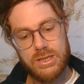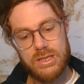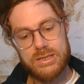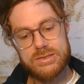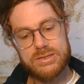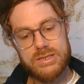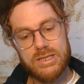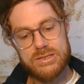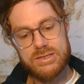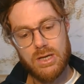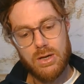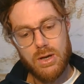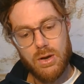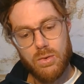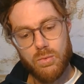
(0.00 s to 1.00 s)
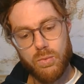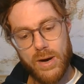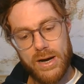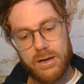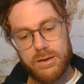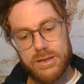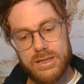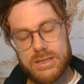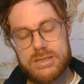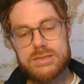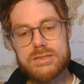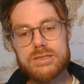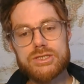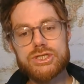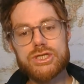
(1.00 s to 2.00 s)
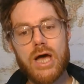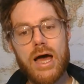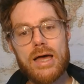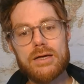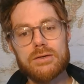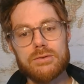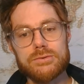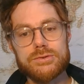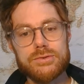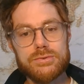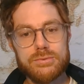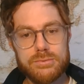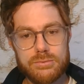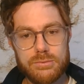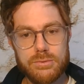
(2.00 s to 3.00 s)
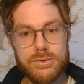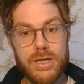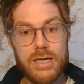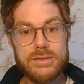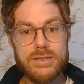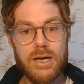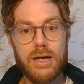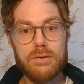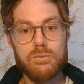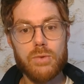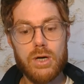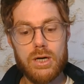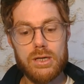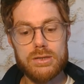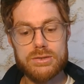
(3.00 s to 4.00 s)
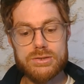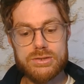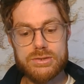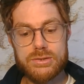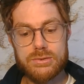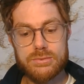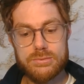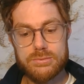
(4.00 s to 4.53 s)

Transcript: It says, where is the child that I was?